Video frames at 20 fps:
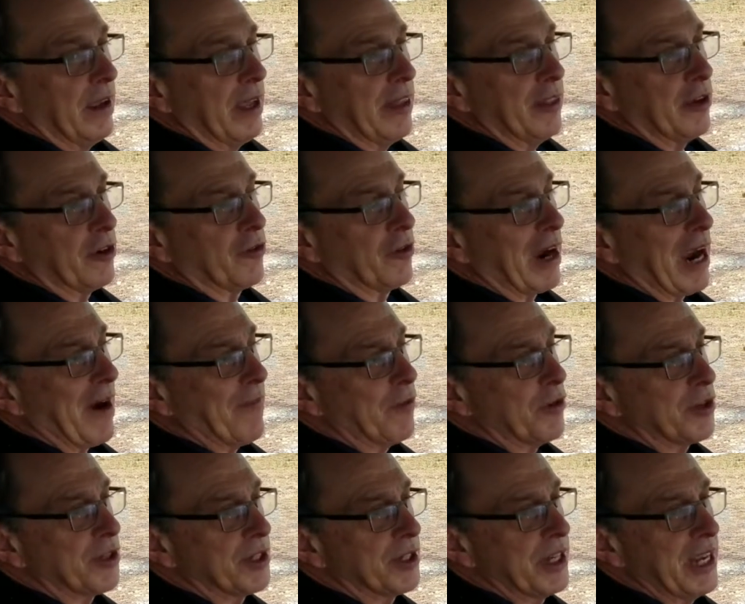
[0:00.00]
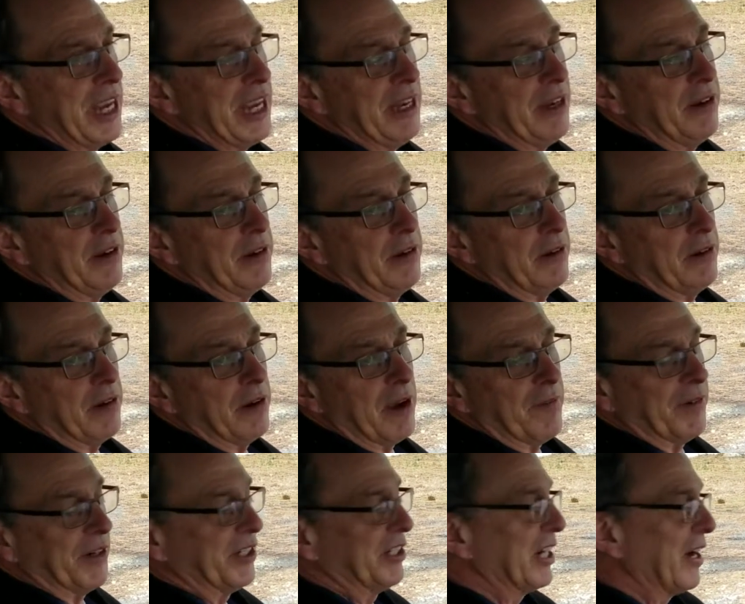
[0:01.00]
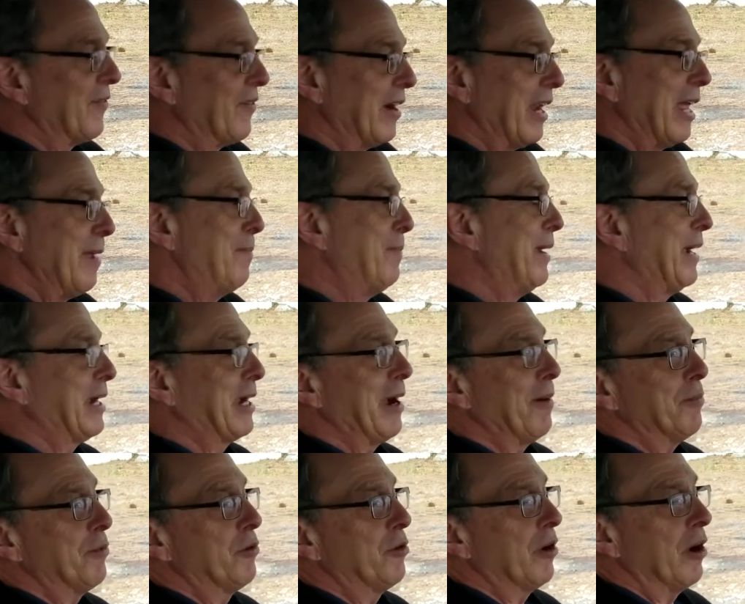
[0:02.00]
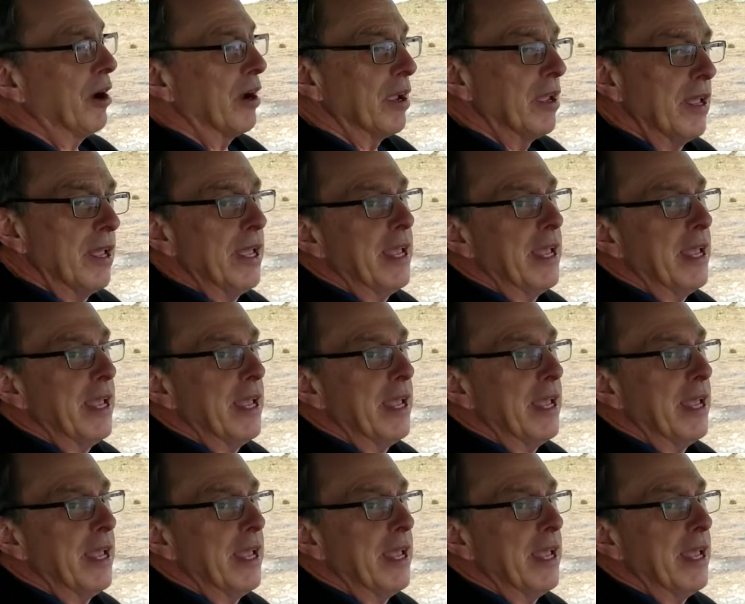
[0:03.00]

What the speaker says: in the driver's seat of a Chevrolet pickup truck.